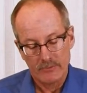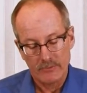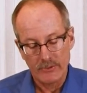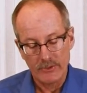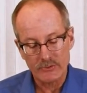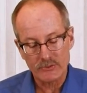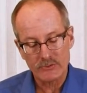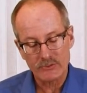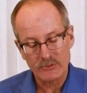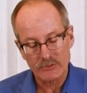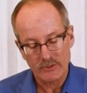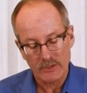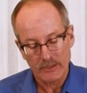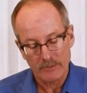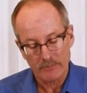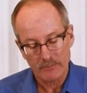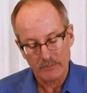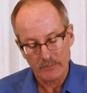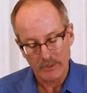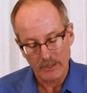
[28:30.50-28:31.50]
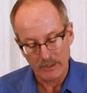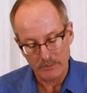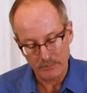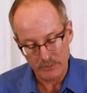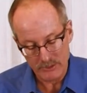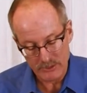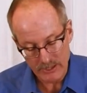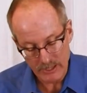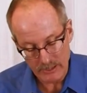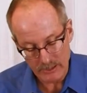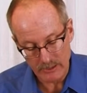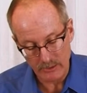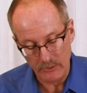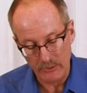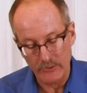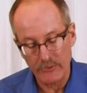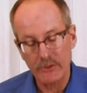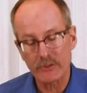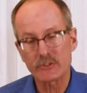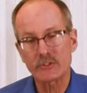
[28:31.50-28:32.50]
This, in
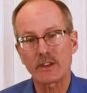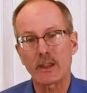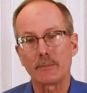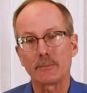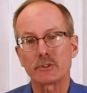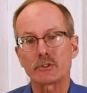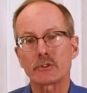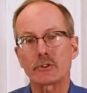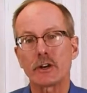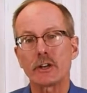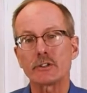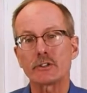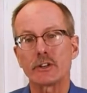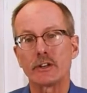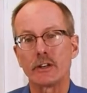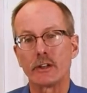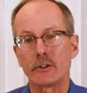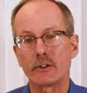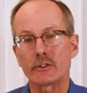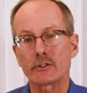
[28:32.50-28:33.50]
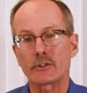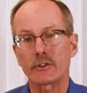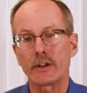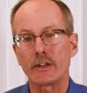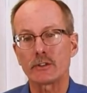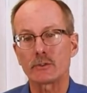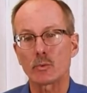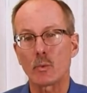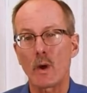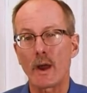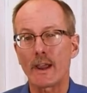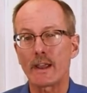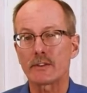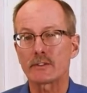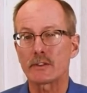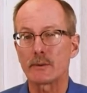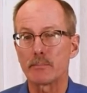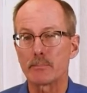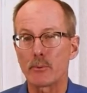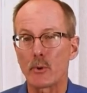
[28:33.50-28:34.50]
particular, this demonstration illustrates why
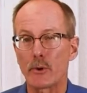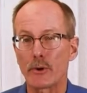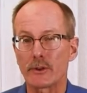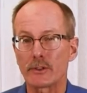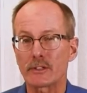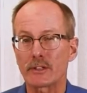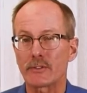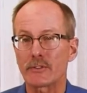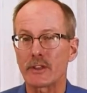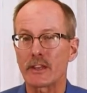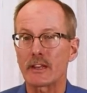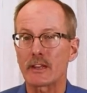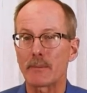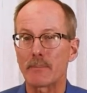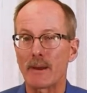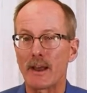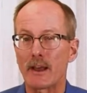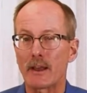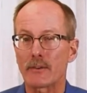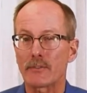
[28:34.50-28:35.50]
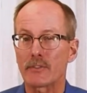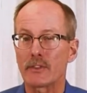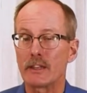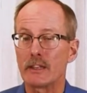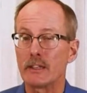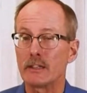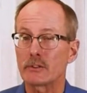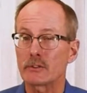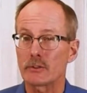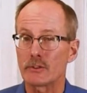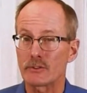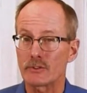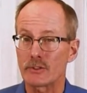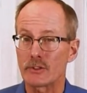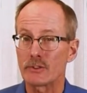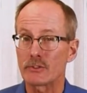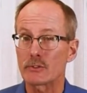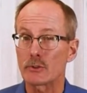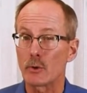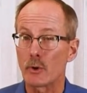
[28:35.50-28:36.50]
it's important to think about the
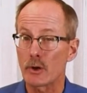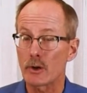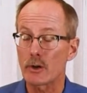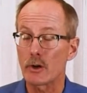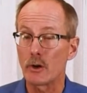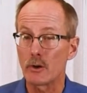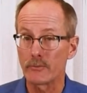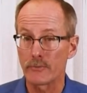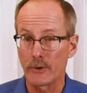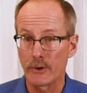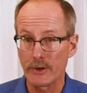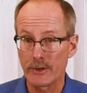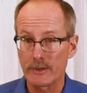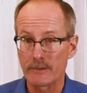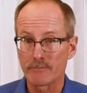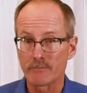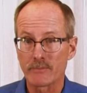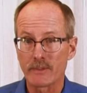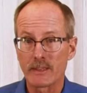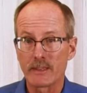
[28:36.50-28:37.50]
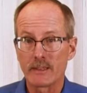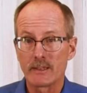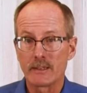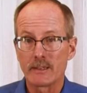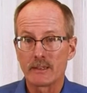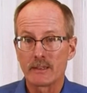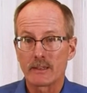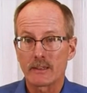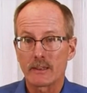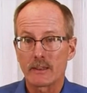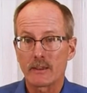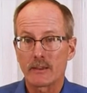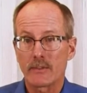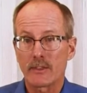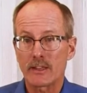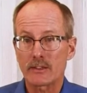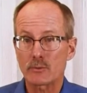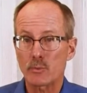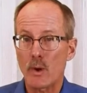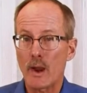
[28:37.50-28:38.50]
entrances to a culvert.
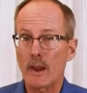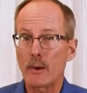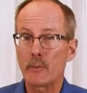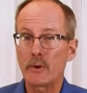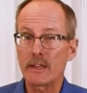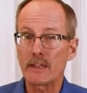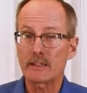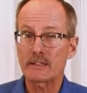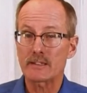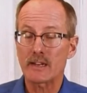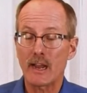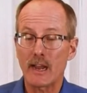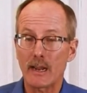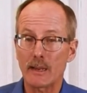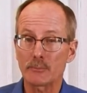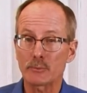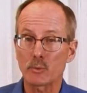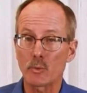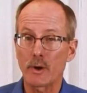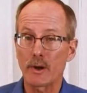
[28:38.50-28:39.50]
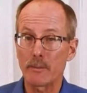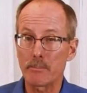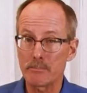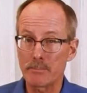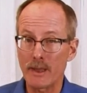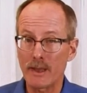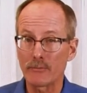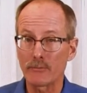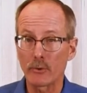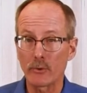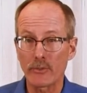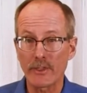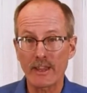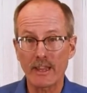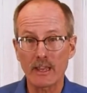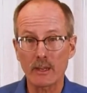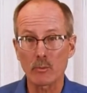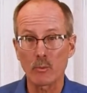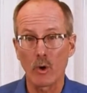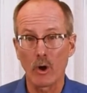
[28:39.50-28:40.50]
That's why we at times want to bevel the
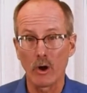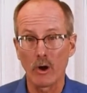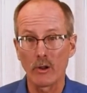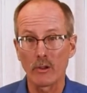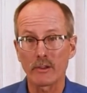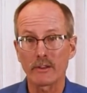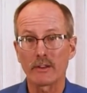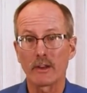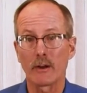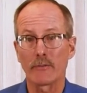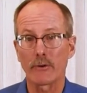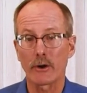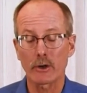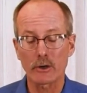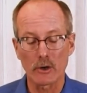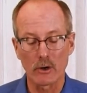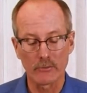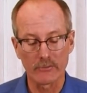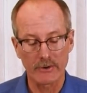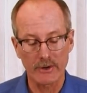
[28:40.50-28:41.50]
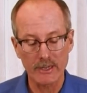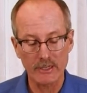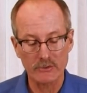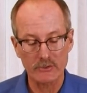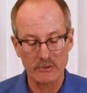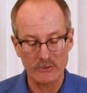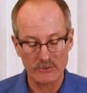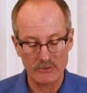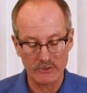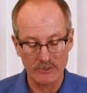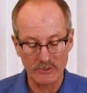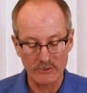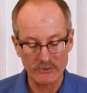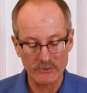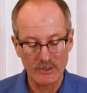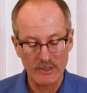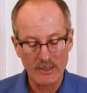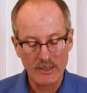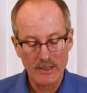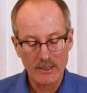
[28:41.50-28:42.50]
head wall of our culvert
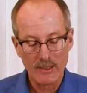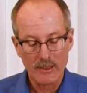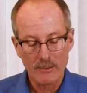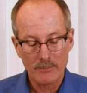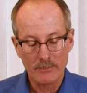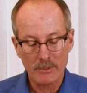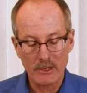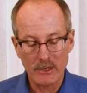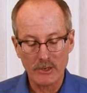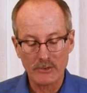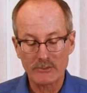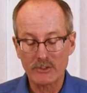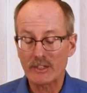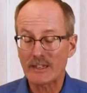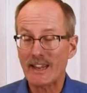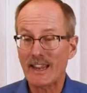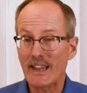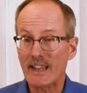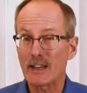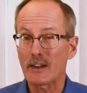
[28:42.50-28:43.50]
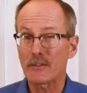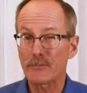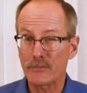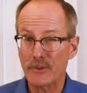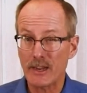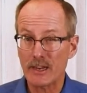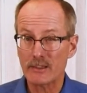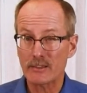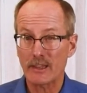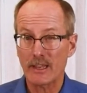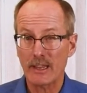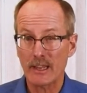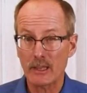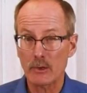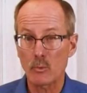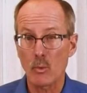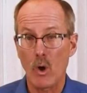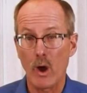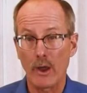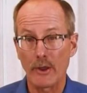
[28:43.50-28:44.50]
entrances, because it can affect the
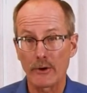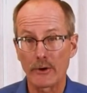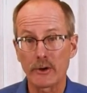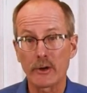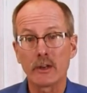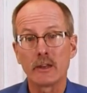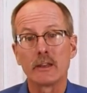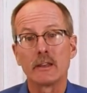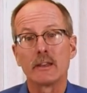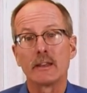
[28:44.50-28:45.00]
headwater